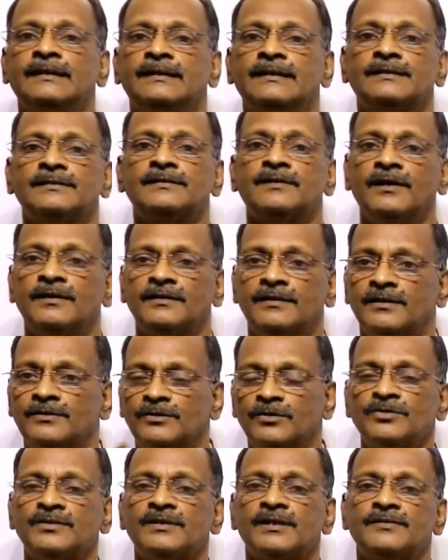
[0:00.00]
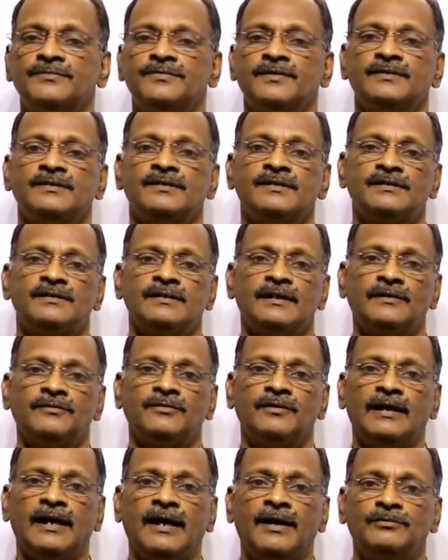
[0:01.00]
It has got two surfaces.
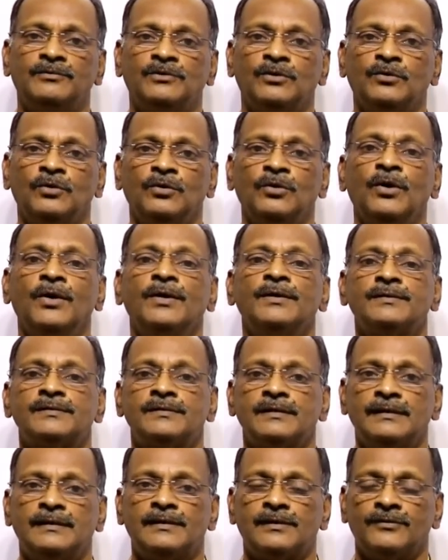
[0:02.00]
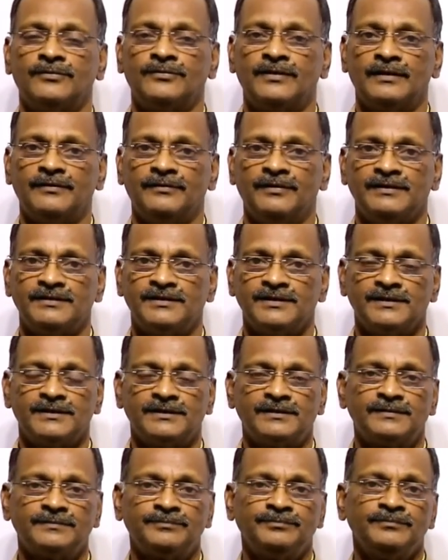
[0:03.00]
It will have two center of
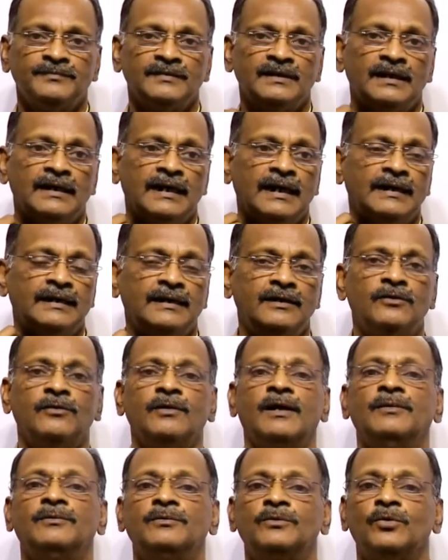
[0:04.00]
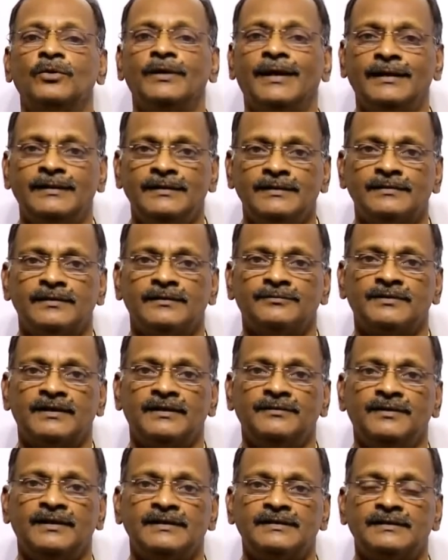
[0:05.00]
curvatures and it will have two radius
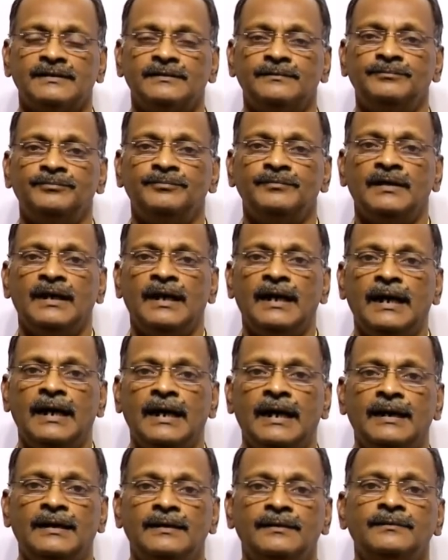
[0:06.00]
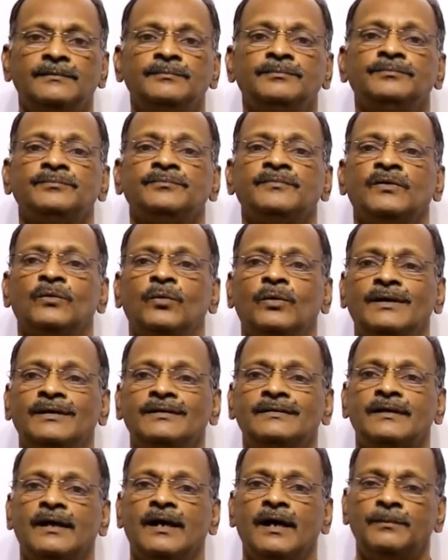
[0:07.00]
of curvature. And
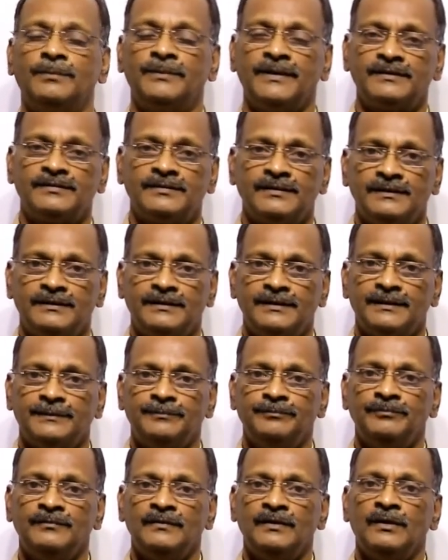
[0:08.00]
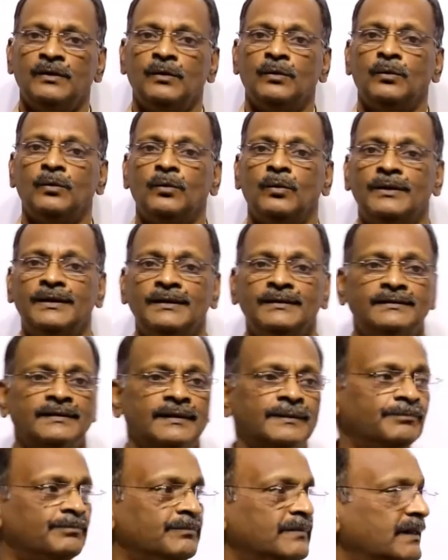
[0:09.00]
what is the optic center? What
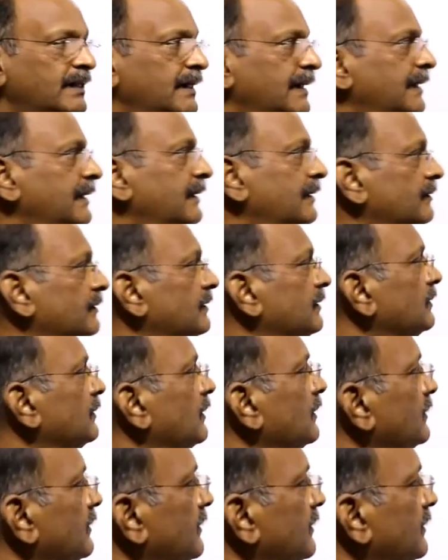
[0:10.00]
is the radius?